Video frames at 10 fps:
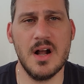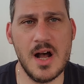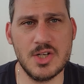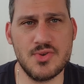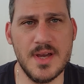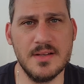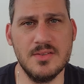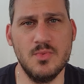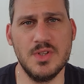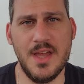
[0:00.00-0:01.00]

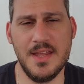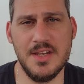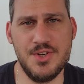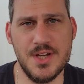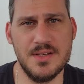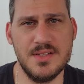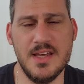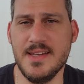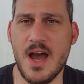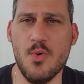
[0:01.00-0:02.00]
contract with the NHS,
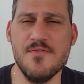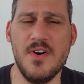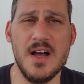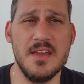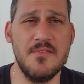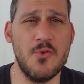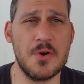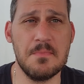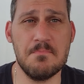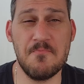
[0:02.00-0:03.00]
and now we're vying
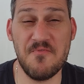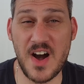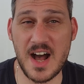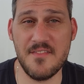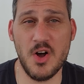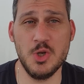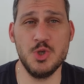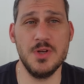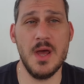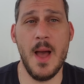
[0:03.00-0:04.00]
for a
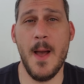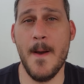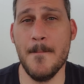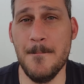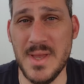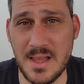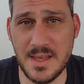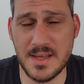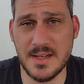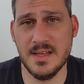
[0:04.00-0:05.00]
$500
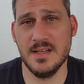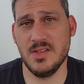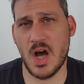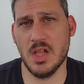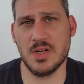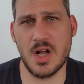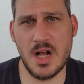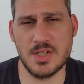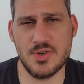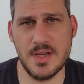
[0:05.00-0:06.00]
million
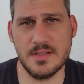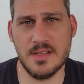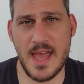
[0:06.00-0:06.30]
contract.